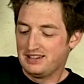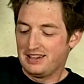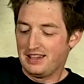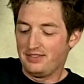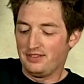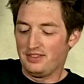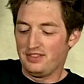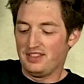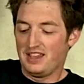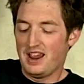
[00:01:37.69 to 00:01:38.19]

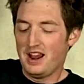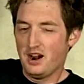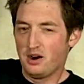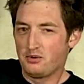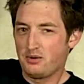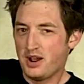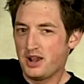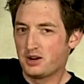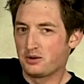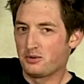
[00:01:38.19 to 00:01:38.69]
and then the air
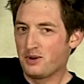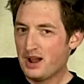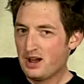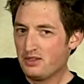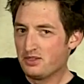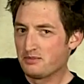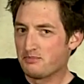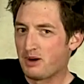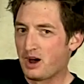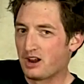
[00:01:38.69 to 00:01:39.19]
right
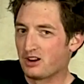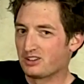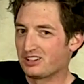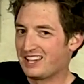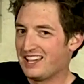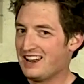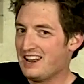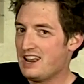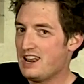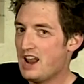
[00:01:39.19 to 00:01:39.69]
around the bottle
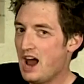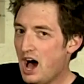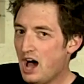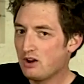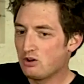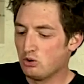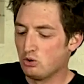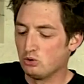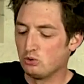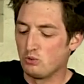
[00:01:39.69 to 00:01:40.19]

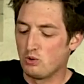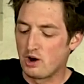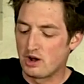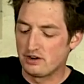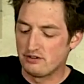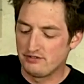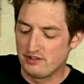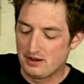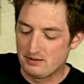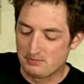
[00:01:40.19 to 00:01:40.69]
cannot hold
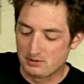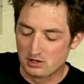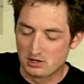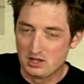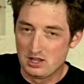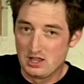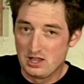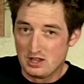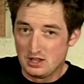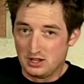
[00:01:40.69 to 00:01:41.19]
water vapor.